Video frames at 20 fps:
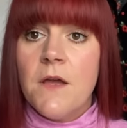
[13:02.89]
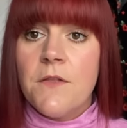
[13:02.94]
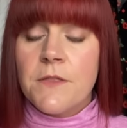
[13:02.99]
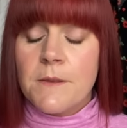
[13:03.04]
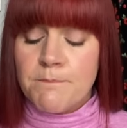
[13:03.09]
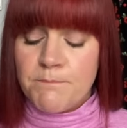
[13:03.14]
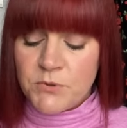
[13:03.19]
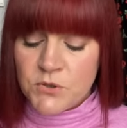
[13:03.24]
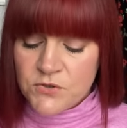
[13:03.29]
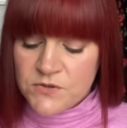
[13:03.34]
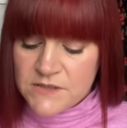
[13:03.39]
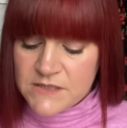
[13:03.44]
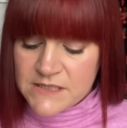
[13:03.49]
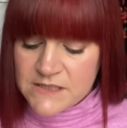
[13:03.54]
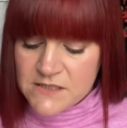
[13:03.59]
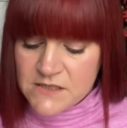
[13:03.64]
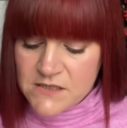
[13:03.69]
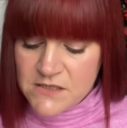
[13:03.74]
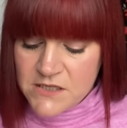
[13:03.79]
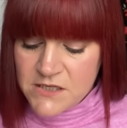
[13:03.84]
The bust
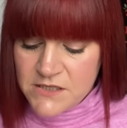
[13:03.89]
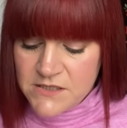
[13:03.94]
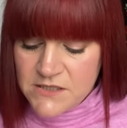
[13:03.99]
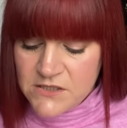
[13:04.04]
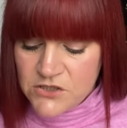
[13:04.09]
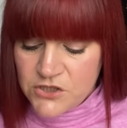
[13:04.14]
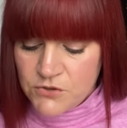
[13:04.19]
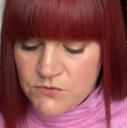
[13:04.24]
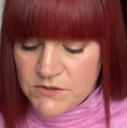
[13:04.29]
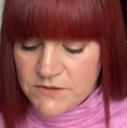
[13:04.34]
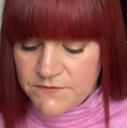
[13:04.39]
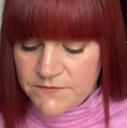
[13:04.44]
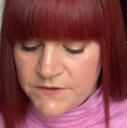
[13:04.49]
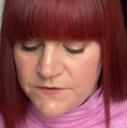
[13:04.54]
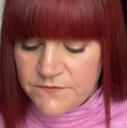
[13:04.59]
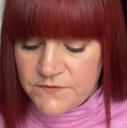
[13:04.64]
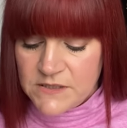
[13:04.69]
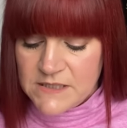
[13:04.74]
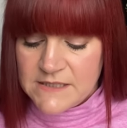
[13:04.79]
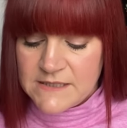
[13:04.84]
is 32 to
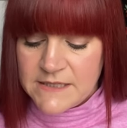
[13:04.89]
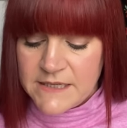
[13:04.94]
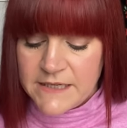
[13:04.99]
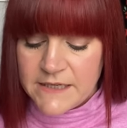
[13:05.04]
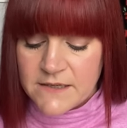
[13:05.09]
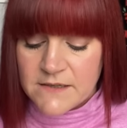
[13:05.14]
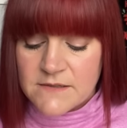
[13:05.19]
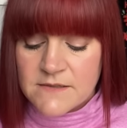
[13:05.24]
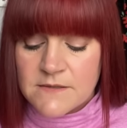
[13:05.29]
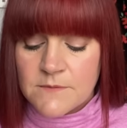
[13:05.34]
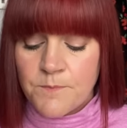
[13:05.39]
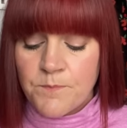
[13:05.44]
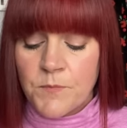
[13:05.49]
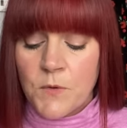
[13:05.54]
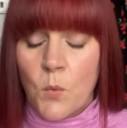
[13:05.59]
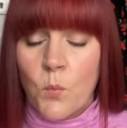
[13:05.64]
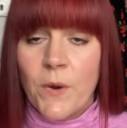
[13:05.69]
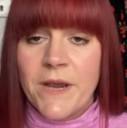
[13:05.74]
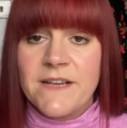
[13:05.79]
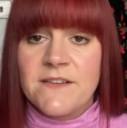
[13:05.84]
56.
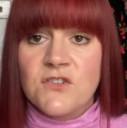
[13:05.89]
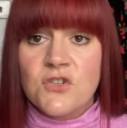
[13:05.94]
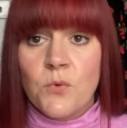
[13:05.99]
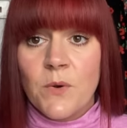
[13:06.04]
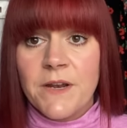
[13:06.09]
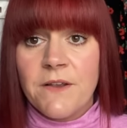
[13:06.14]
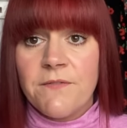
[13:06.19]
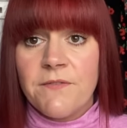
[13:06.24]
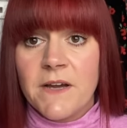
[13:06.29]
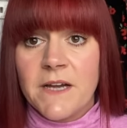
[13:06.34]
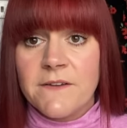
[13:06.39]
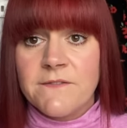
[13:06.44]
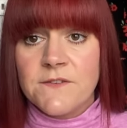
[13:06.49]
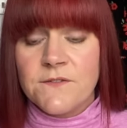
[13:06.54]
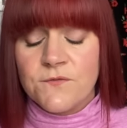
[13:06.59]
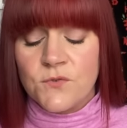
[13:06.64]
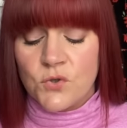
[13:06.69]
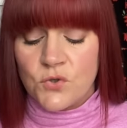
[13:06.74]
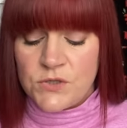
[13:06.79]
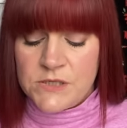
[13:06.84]
Waist 25 to
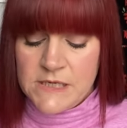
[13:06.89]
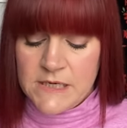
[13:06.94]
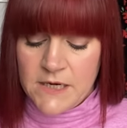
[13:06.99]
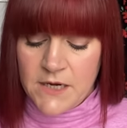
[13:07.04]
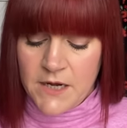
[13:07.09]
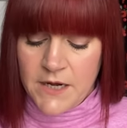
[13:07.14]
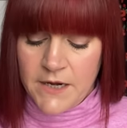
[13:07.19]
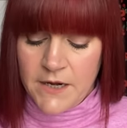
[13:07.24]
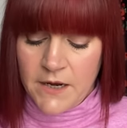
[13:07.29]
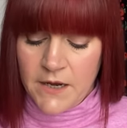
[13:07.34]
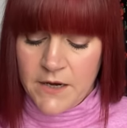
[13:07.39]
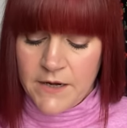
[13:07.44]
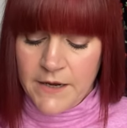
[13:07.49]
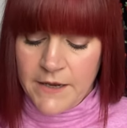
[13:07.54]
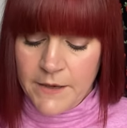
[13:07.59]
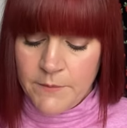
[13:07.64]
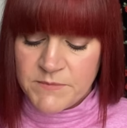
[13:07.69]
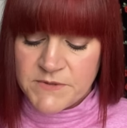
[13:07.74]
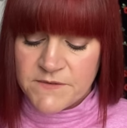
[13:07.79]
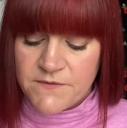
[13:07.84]
49 and
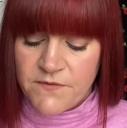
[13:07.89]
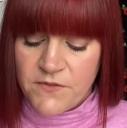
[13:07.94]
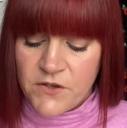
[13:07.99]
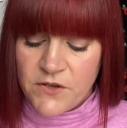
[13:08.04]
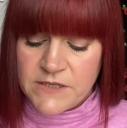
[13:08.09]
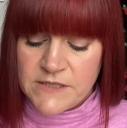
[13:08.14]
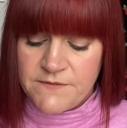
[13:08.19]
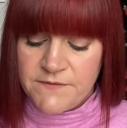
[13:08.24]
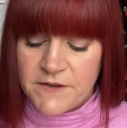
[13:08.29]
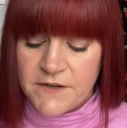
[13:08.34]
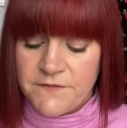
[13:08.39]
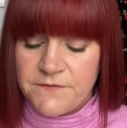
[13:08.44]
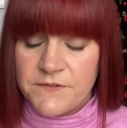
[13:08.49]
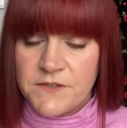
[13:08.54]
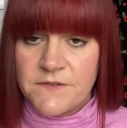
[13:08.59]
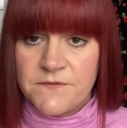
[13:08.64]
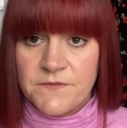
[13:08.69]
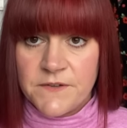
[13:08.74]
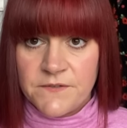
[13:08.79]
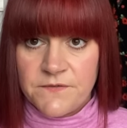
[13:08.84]
hips of 35
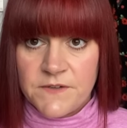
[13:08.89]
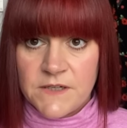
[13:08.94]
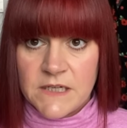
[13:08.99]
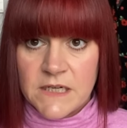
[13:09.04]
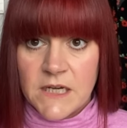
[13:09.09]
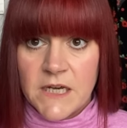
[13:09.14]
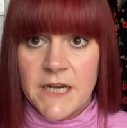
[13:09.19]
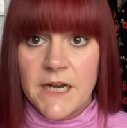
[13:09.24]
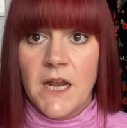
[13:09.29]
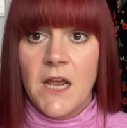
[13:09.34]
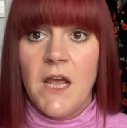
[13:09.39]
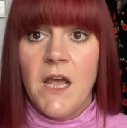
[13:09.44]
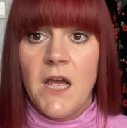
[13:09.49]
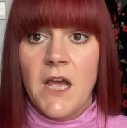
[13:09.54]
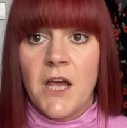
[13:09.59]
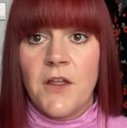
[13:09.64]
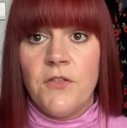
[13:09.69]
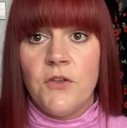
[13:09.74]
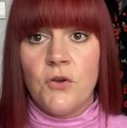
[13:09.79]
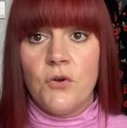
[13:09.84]
to 59.
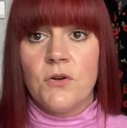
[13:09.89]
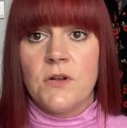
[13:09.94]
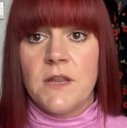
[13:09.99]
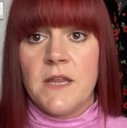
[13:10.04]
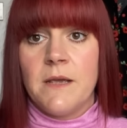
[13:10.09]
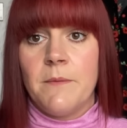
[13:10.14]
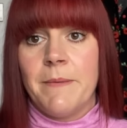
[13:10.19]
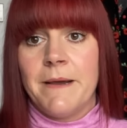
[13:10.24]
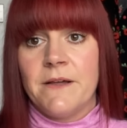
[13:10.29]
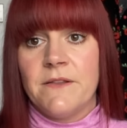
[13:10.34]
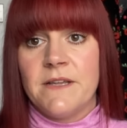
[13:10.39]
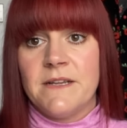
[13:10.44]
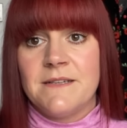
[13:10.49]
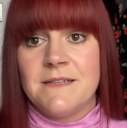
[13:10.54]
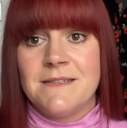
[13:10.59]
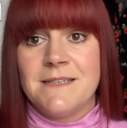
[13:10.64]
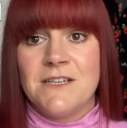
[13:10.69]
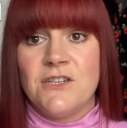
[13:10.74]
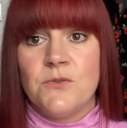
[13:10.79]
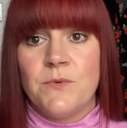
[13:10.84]
And the good thing about this
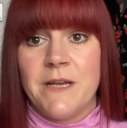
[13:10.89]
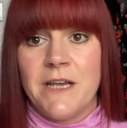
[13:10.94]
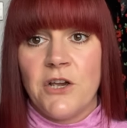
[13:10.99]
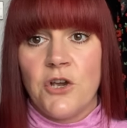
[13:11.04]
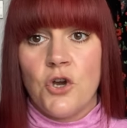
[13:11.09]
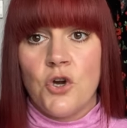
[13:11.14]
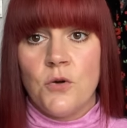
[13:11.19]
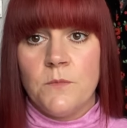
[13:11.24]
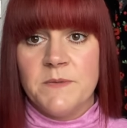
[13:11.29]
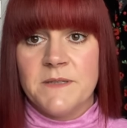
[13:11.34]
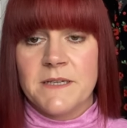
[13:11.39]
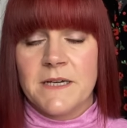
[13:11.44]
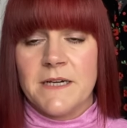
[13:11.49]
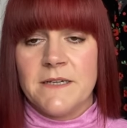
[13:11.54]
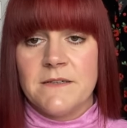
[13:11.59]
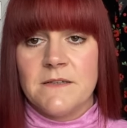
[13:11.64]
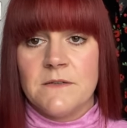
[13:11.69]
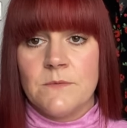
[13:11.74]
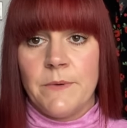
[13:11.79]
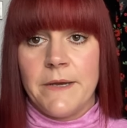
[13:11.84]
is they do it in cup
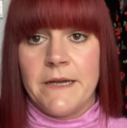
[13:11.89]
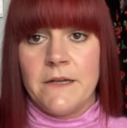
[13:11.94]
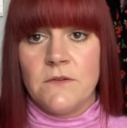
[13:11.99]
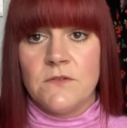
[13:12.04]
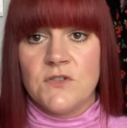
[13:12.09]
size as well.